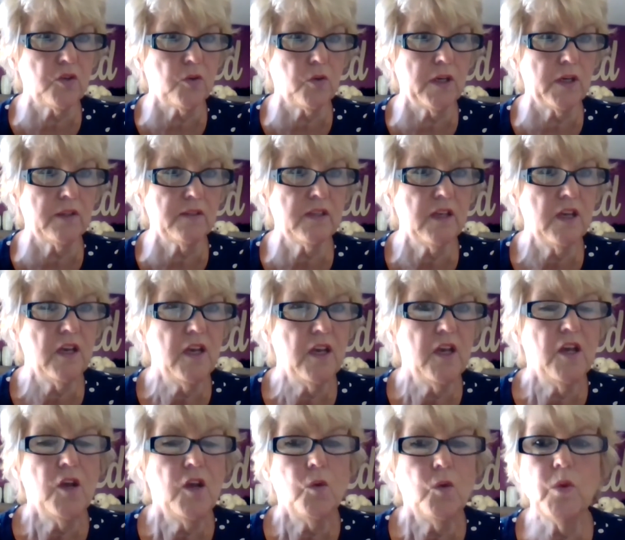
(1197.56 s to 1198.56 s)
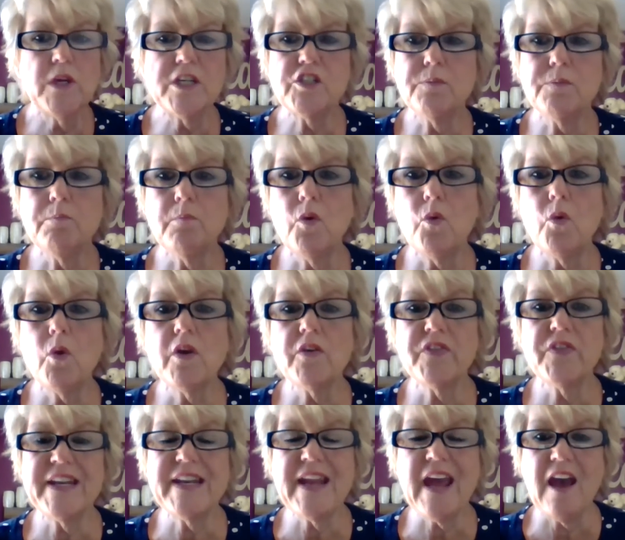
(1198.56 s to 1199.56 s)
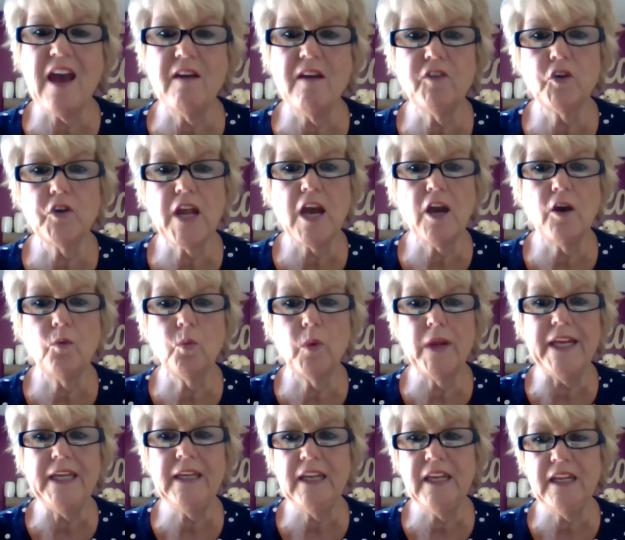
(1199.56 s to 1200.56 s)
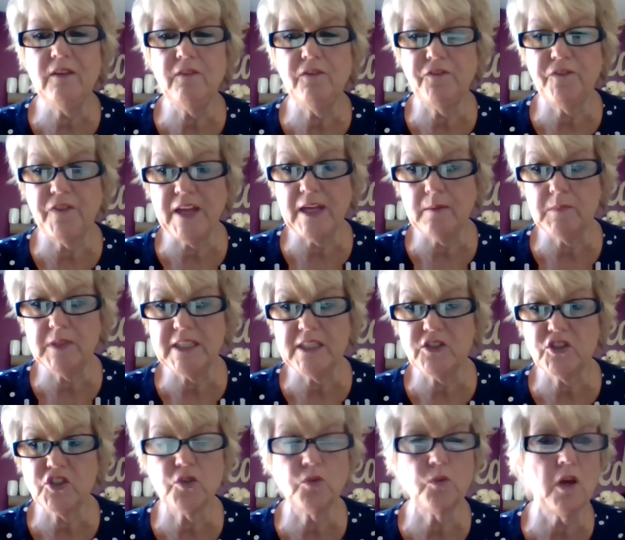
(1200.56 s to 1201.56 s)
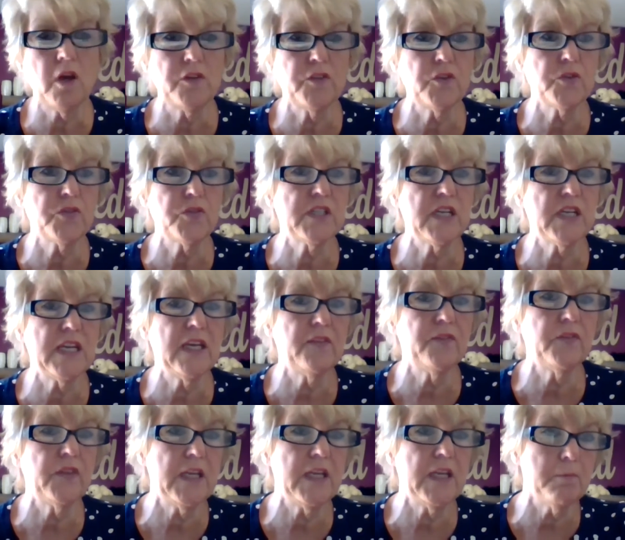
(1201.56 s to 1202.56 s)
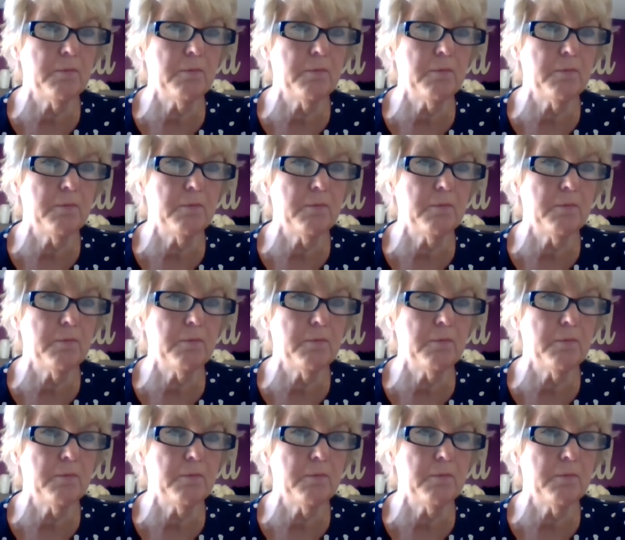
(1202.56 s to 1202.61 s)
doors, which more than ever now, we need families to understand the